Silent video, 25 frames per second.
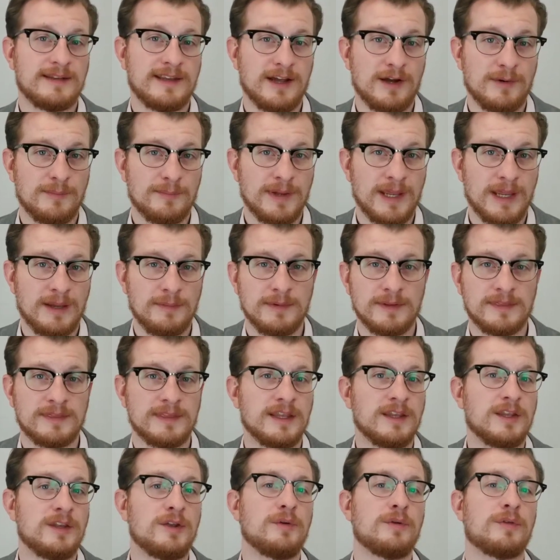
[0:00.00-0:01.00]
down payment
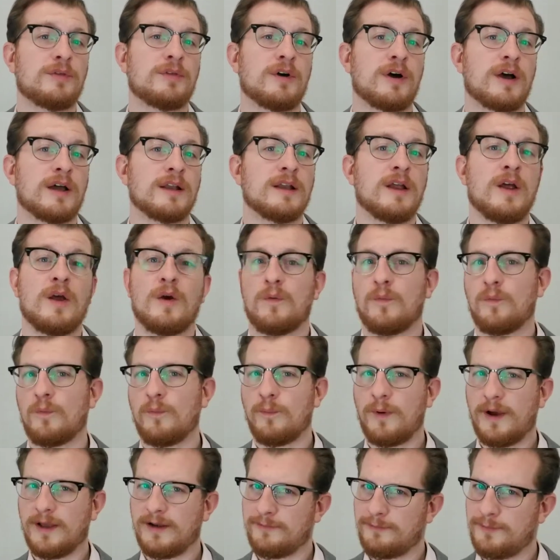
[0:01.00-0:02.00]
that you thought
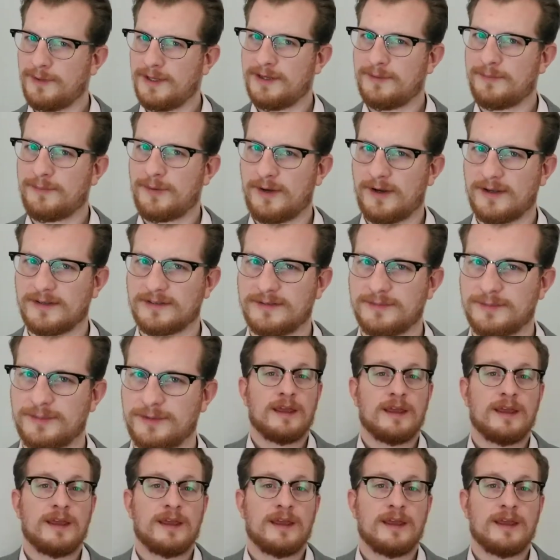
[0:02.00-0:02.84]
might have been impossible.